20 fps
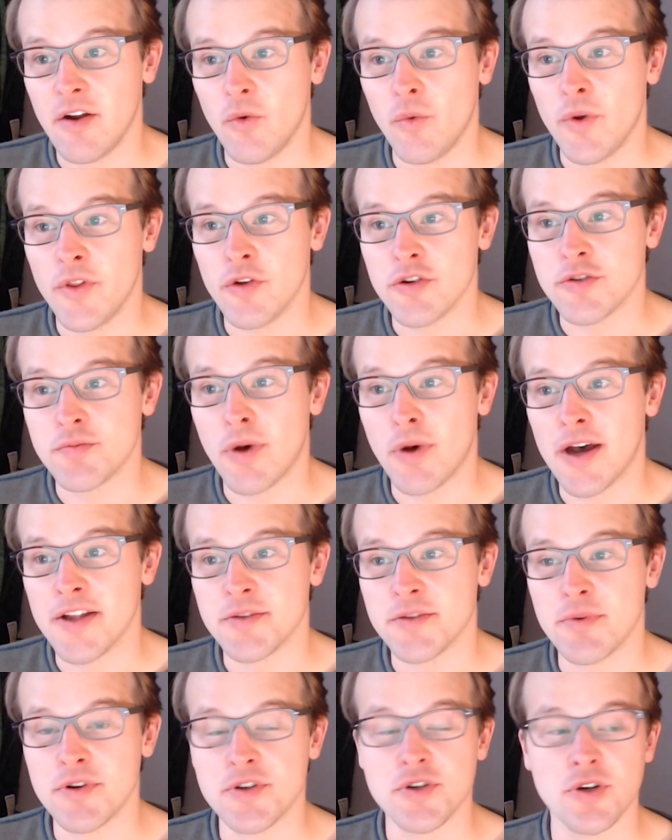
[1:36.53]
when those
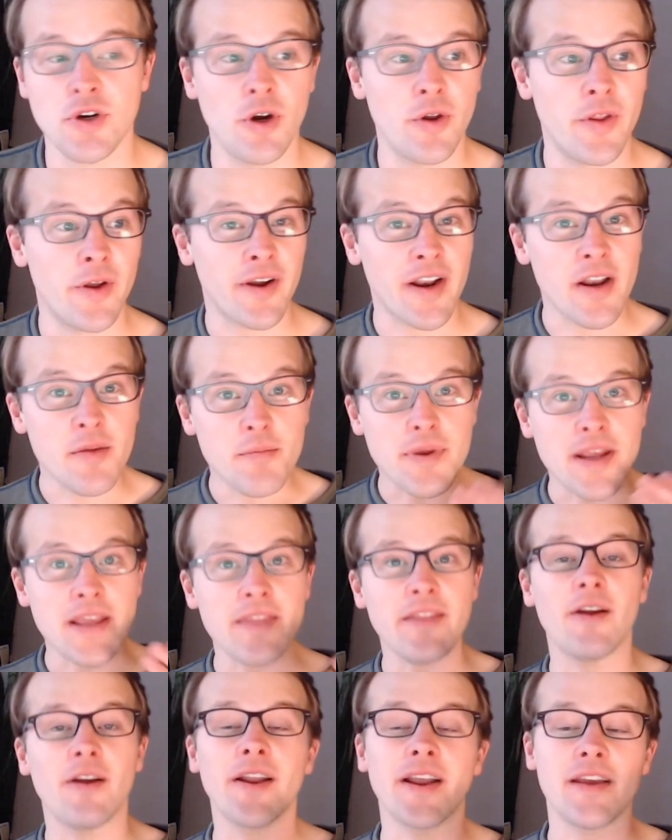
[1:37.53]
bonds mature, they're going to be
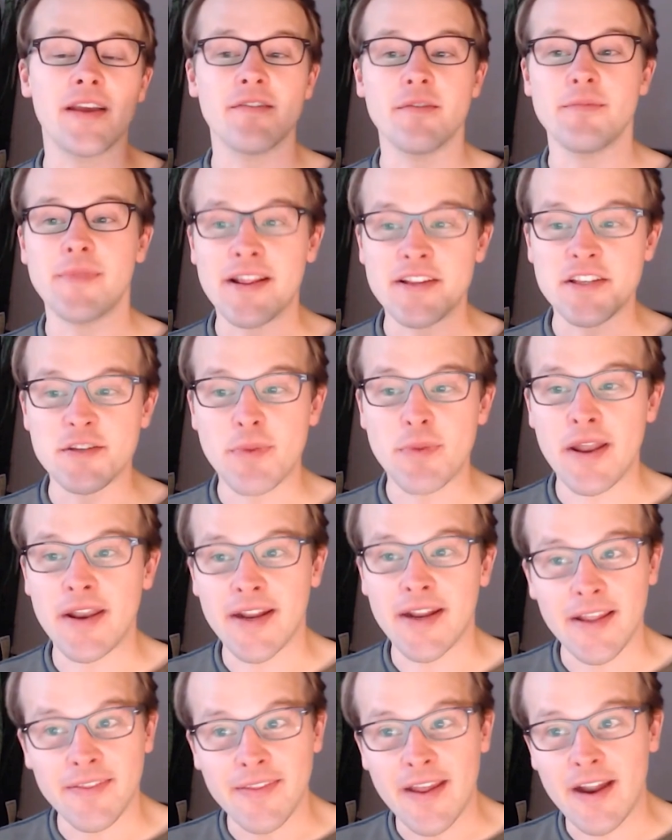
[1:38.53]
there to give them that
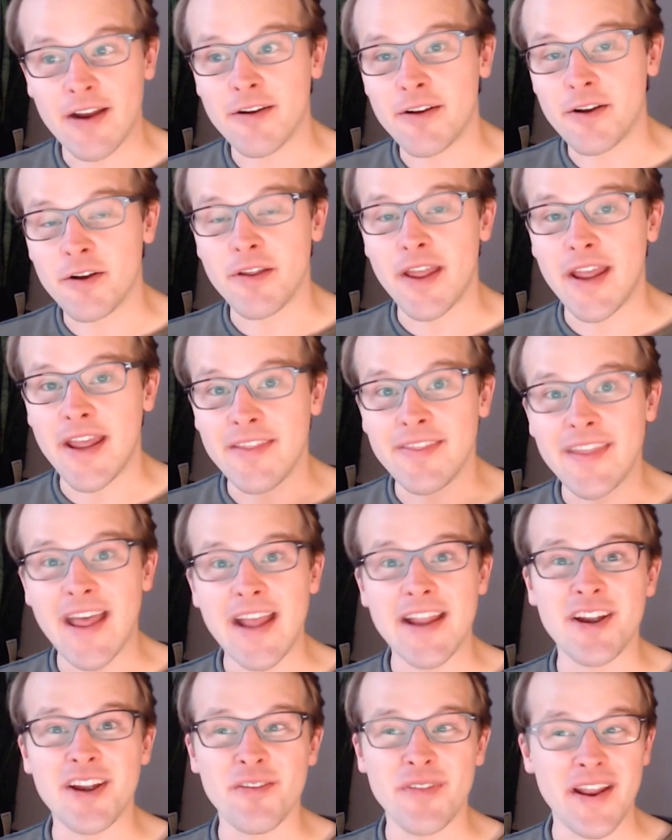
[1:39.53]
spending in
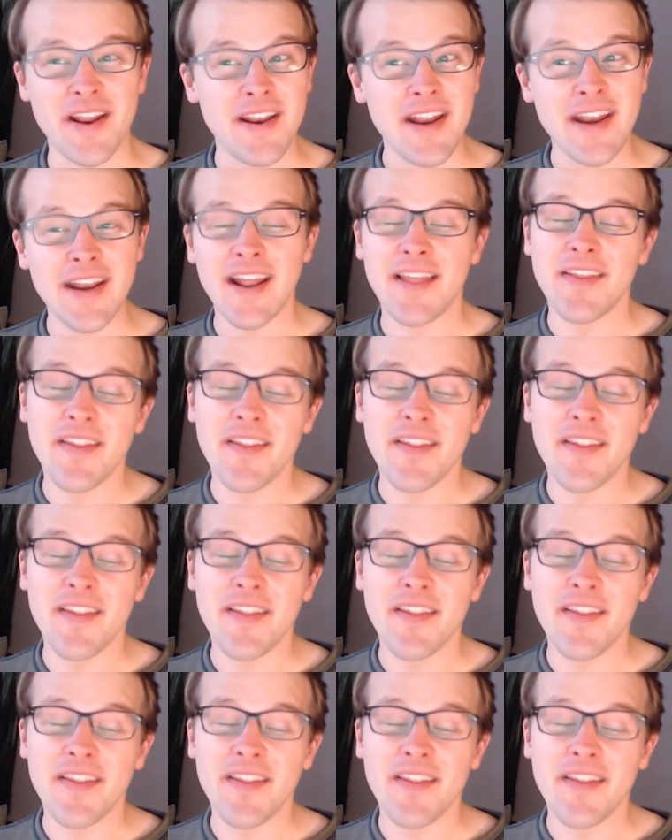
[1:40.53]
that year they need it.